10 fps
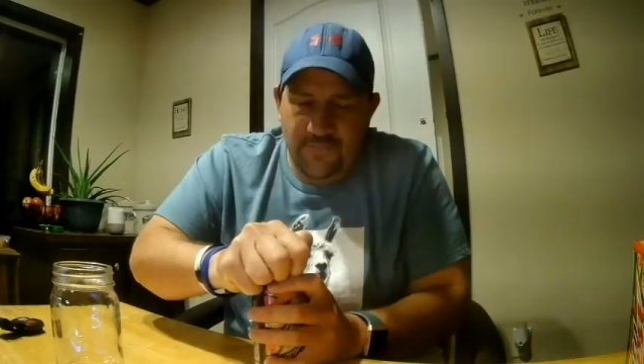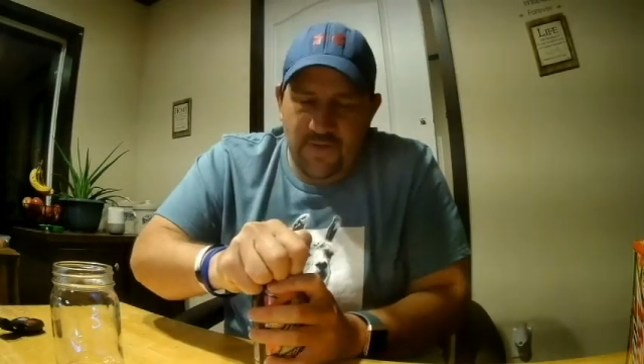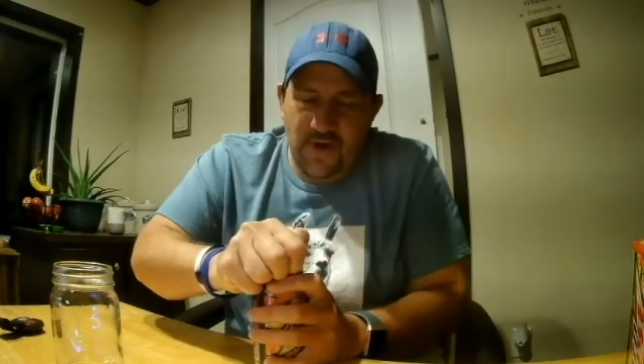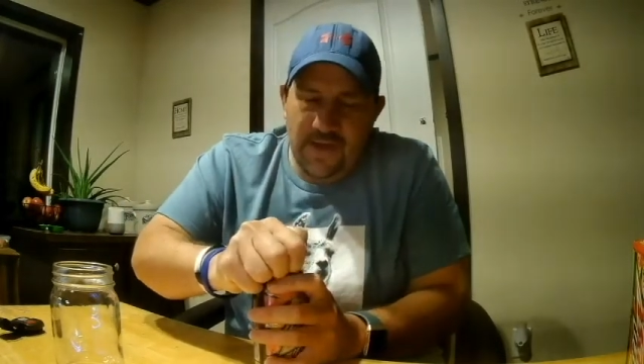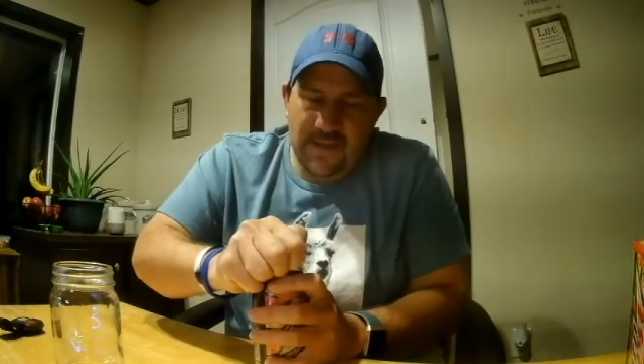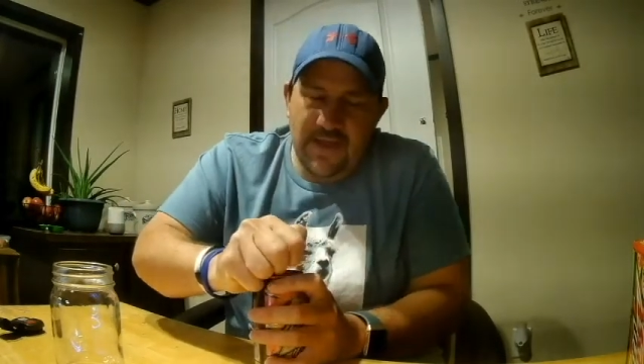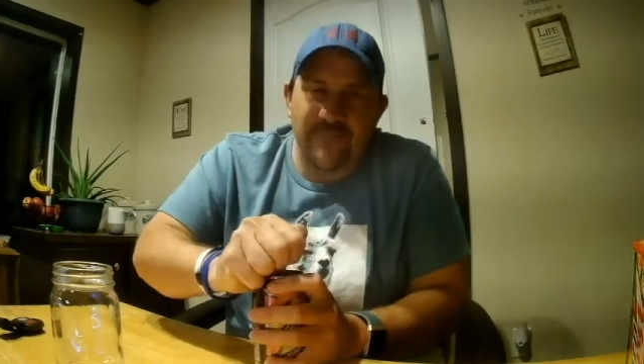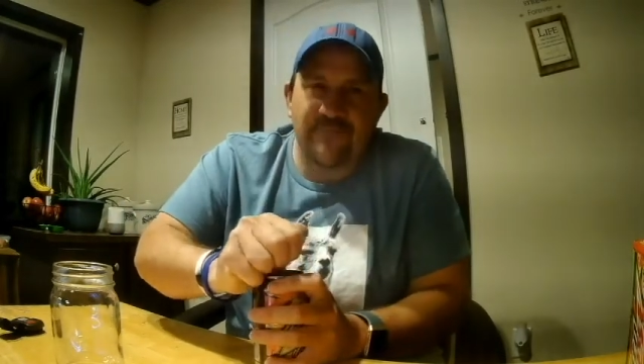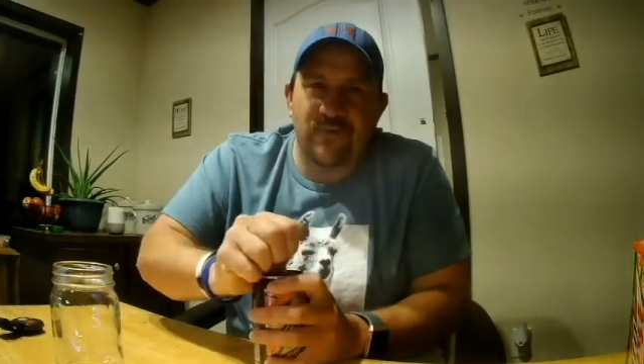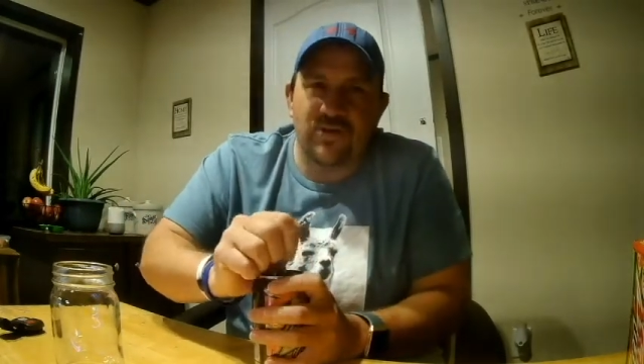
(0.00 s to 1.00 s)
Trying to get that
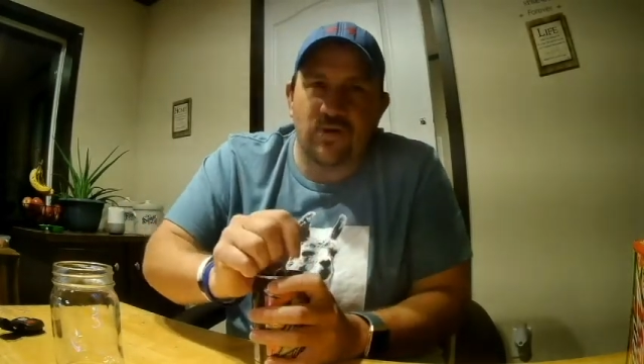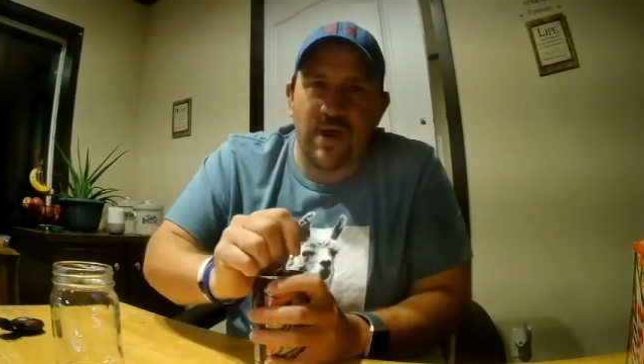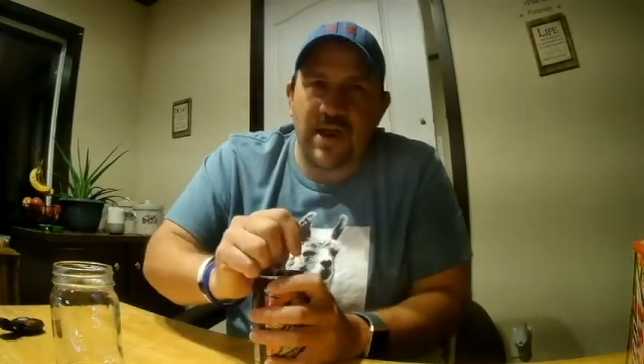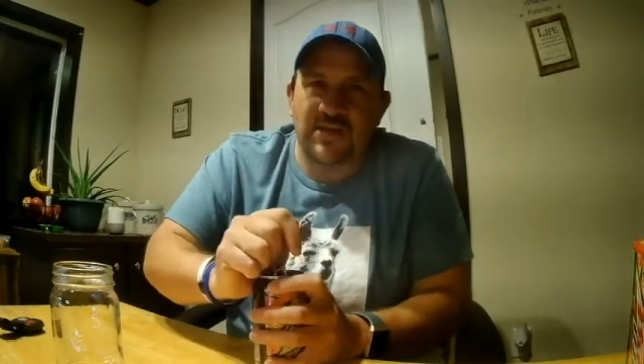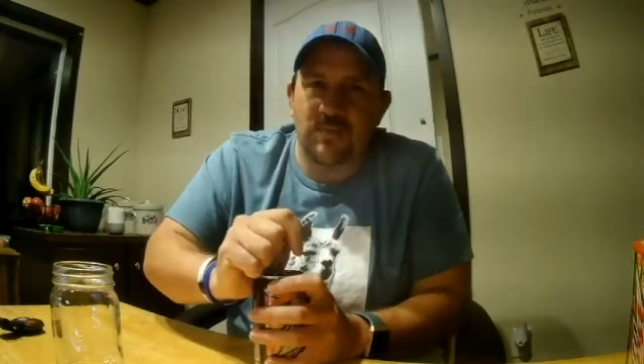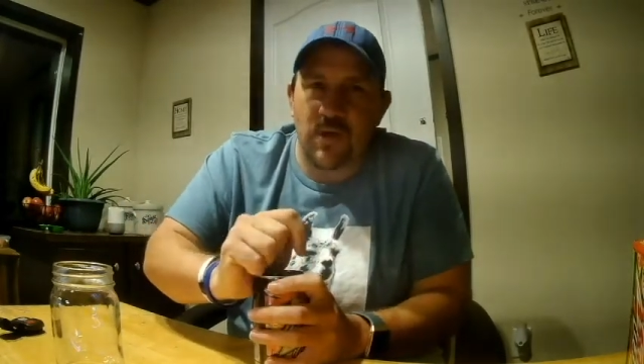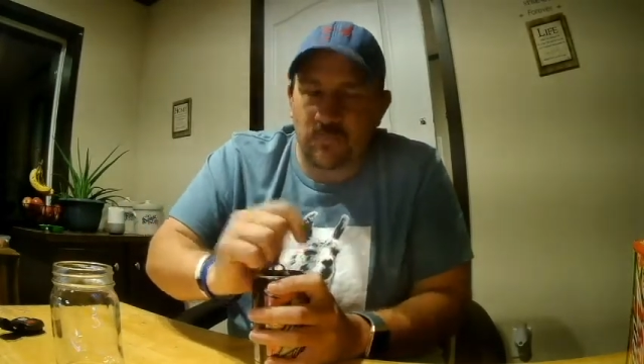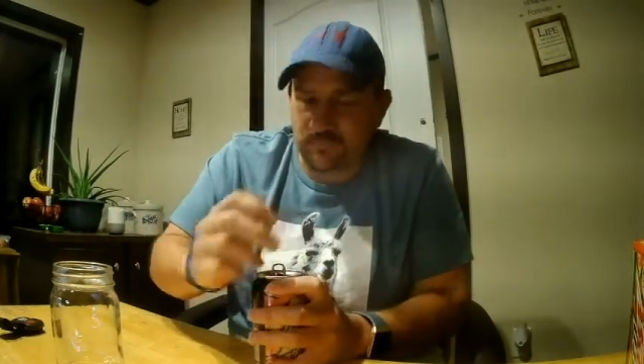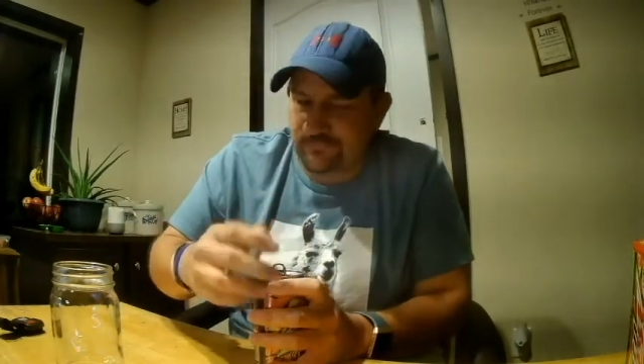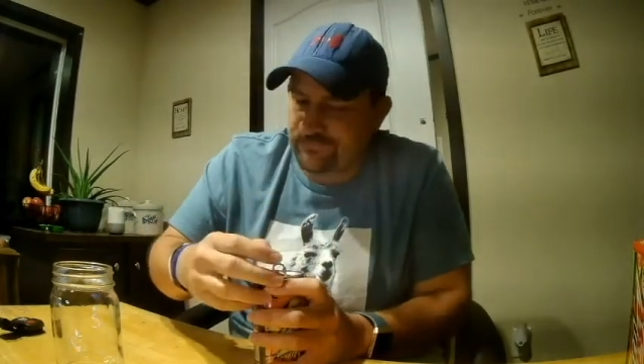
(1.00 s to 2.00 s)
first crack smell.